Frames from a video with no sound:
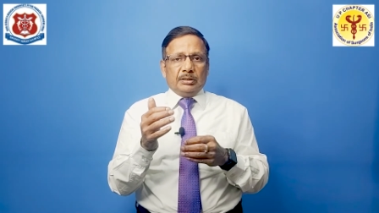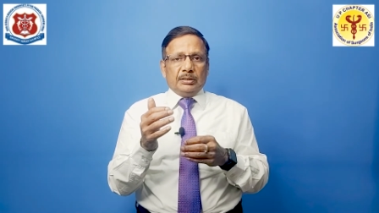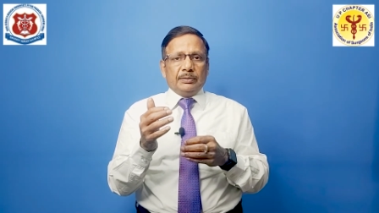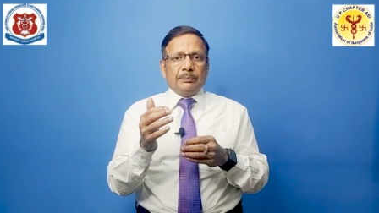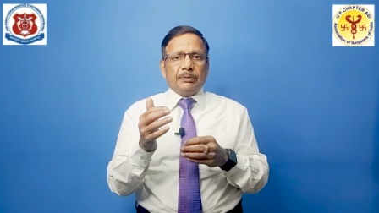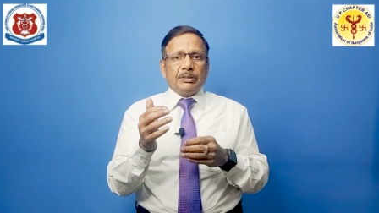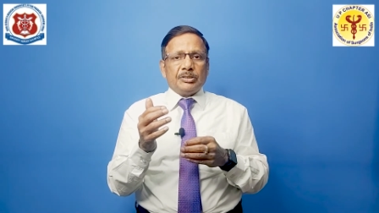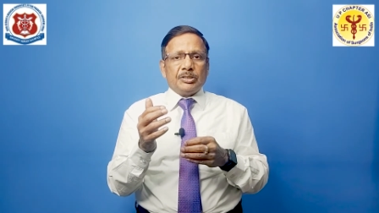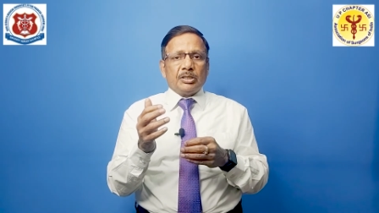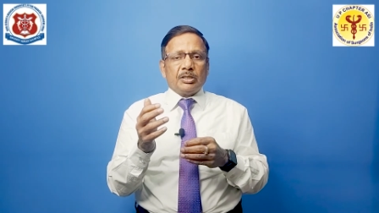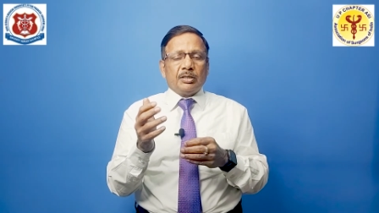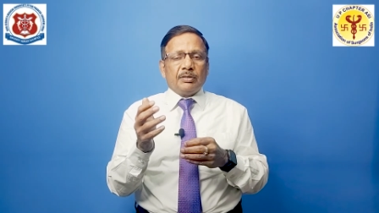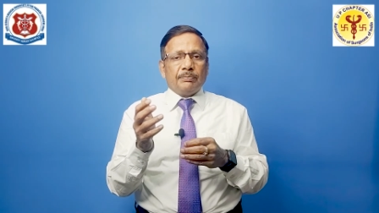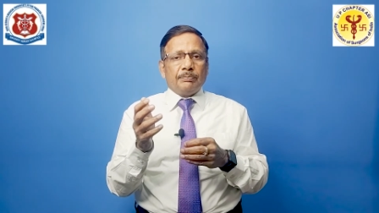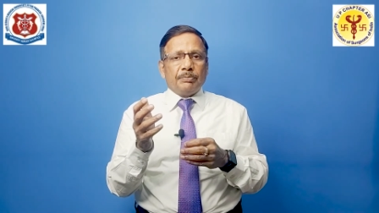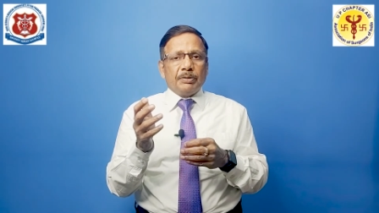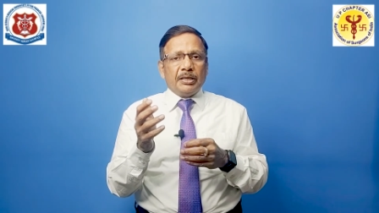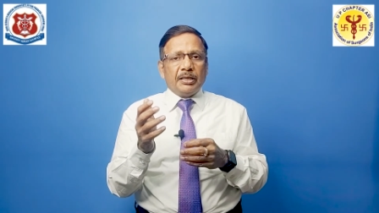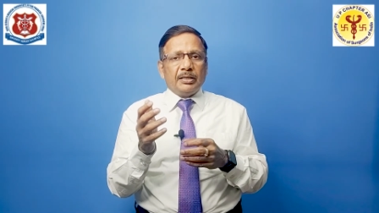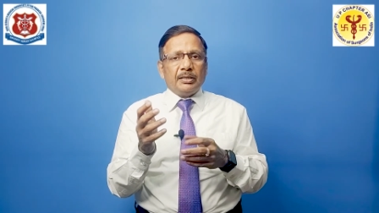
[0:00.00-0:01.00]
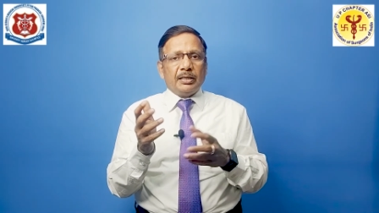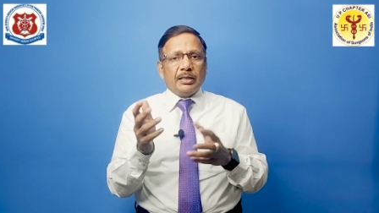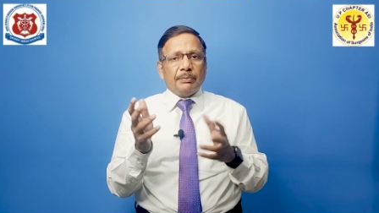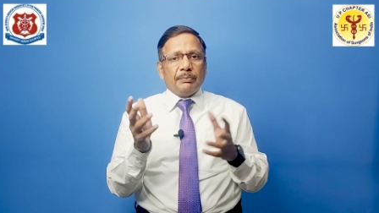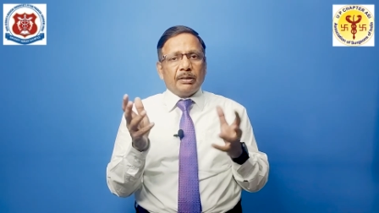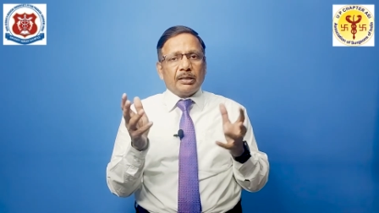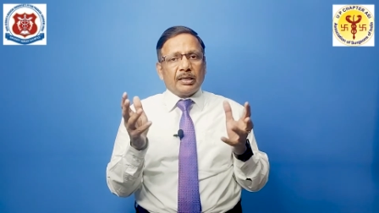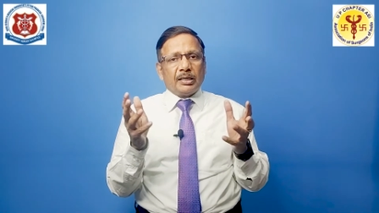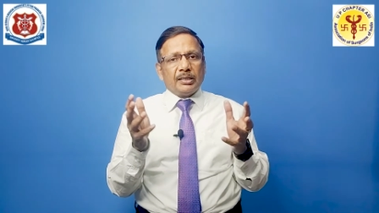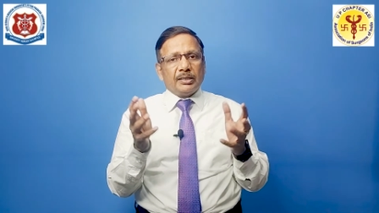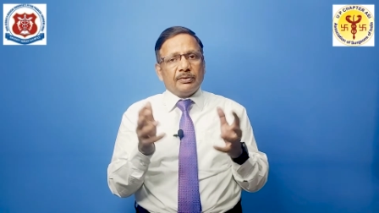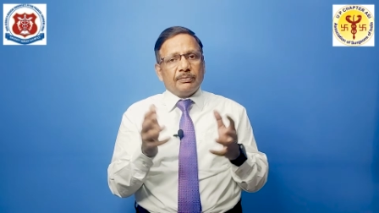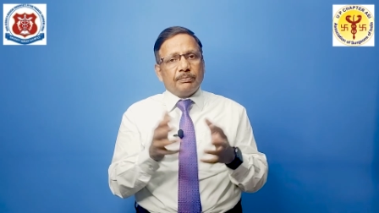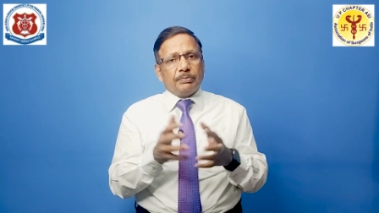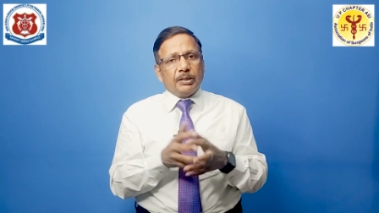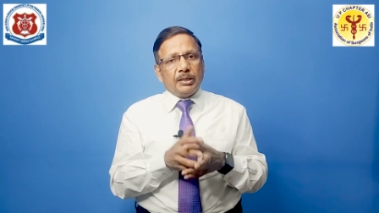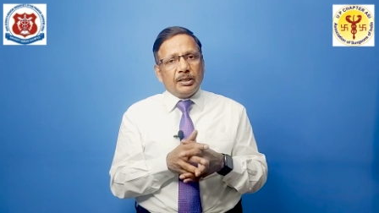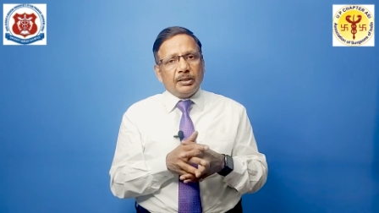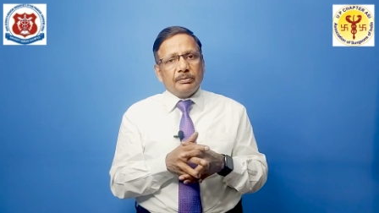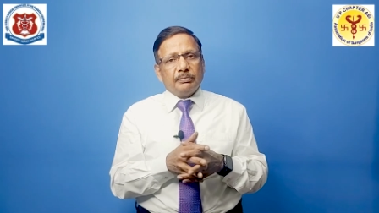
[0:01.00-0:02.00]
imaging of brain, MRI
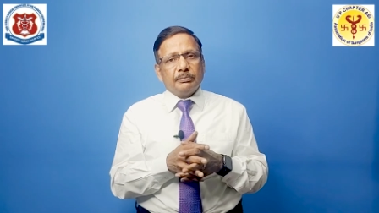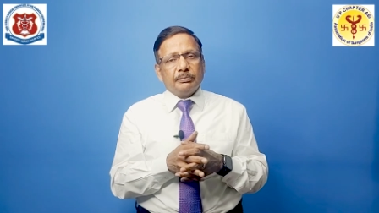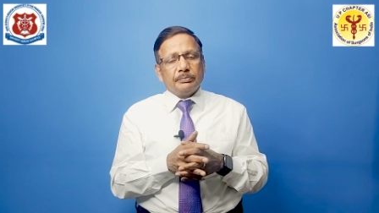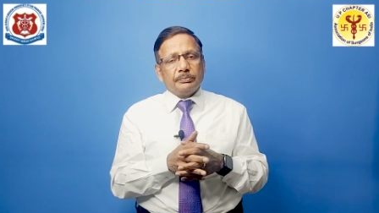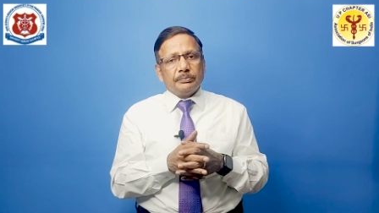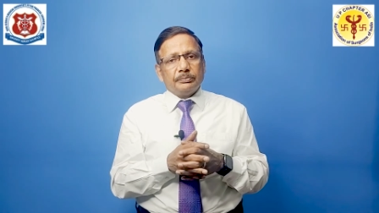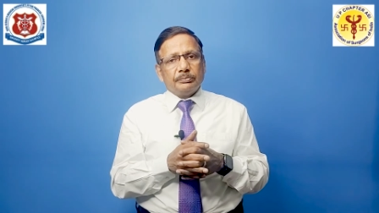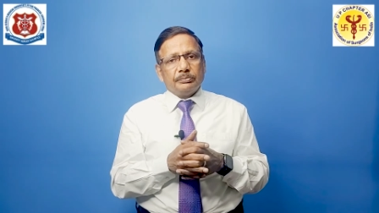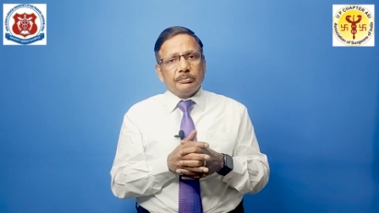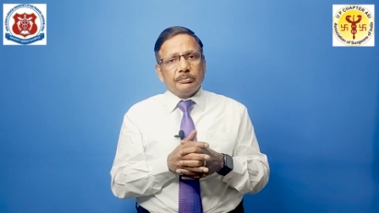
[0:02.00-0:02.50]
of brain.